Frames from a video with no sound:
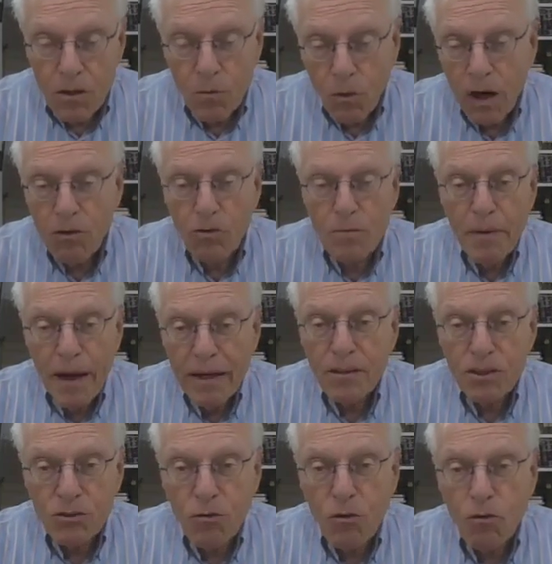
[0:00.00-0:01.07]
the one who would make
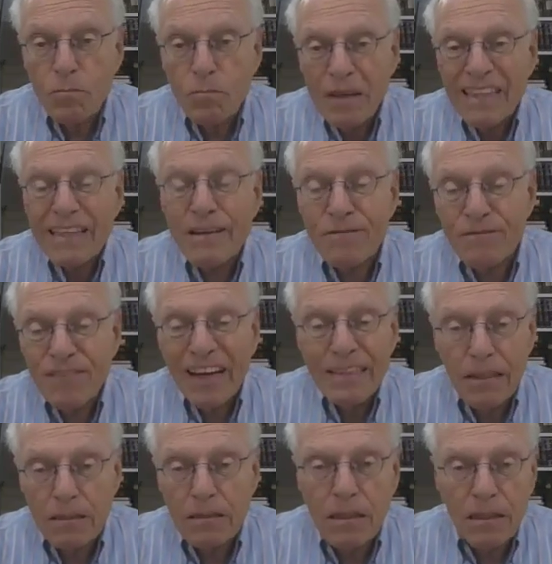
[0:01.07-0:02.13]
the shvua would be the
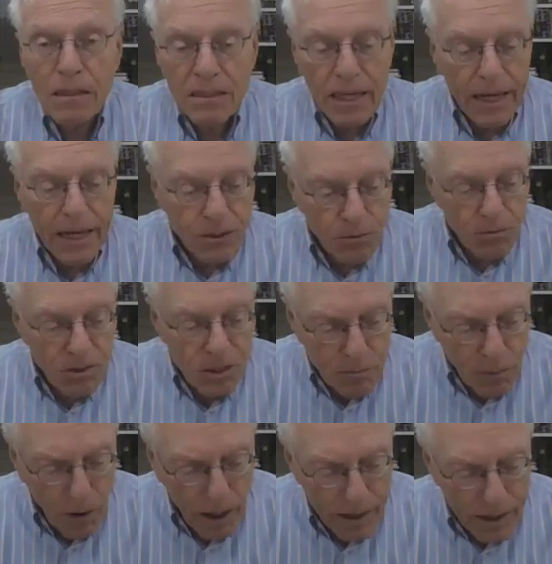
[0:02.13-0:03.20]
defendant in this case, who was
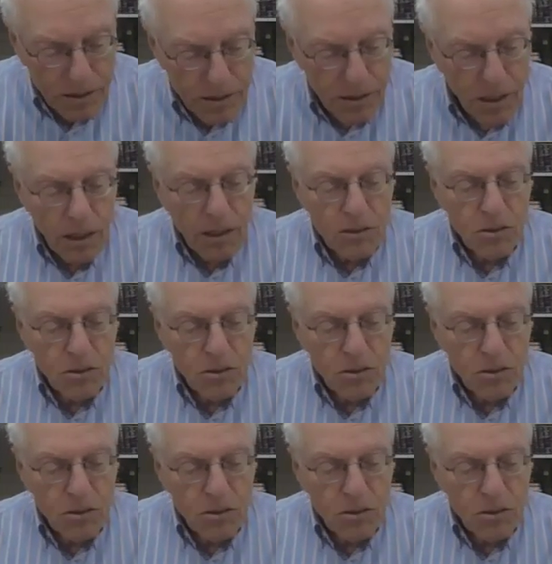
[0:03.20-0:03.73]
the boss.